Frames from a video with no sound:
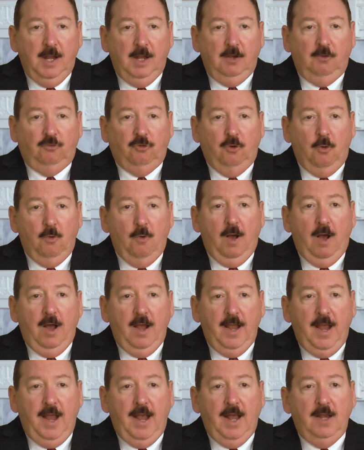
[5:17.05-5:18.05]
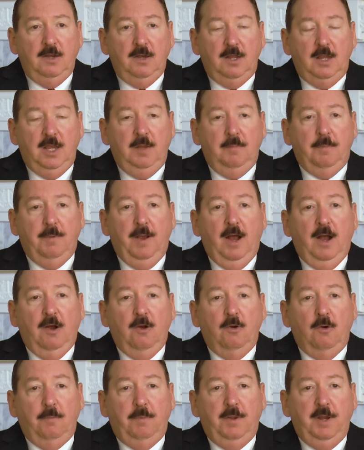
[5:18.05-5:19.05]
And so I had to keep
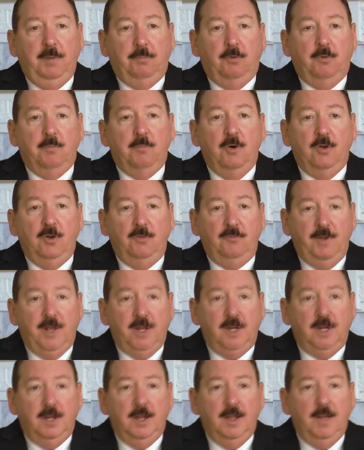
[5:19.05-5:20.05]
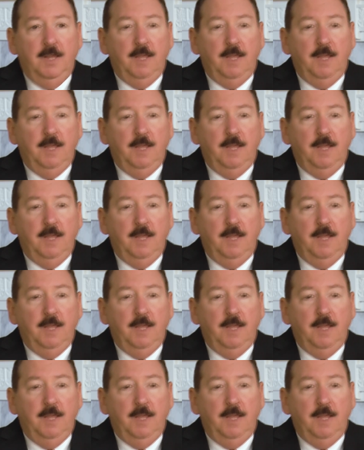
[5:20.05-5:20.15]
our people motivated.